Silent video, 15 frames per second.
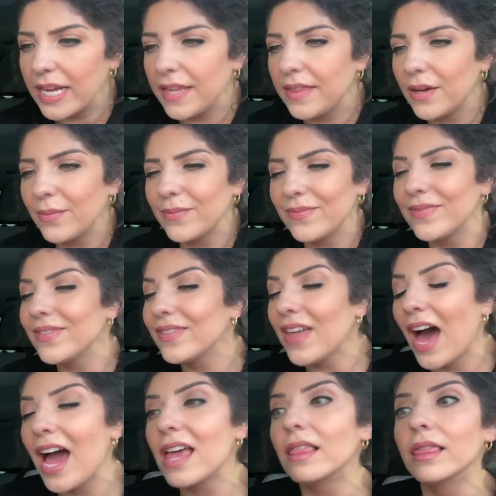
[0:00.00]
And then
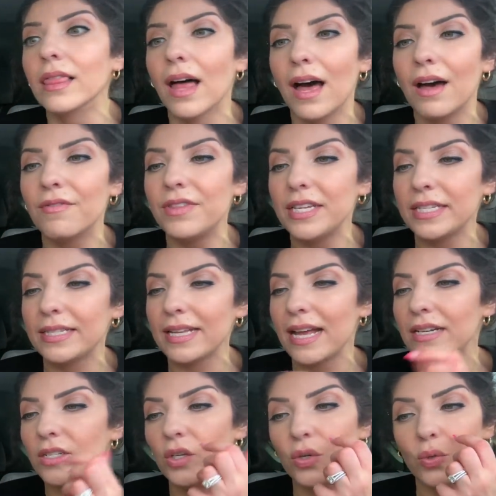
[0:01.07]
I love this
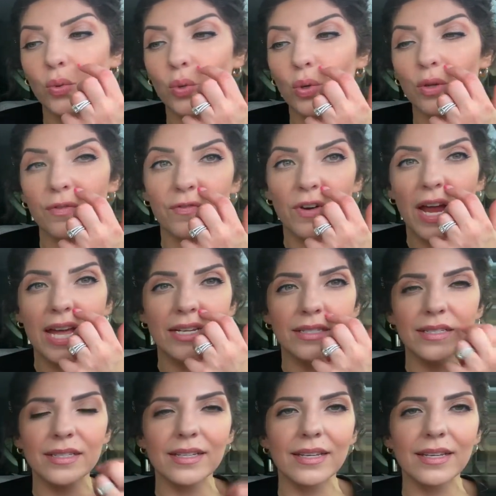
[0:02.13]
scent, Ghoul Friend.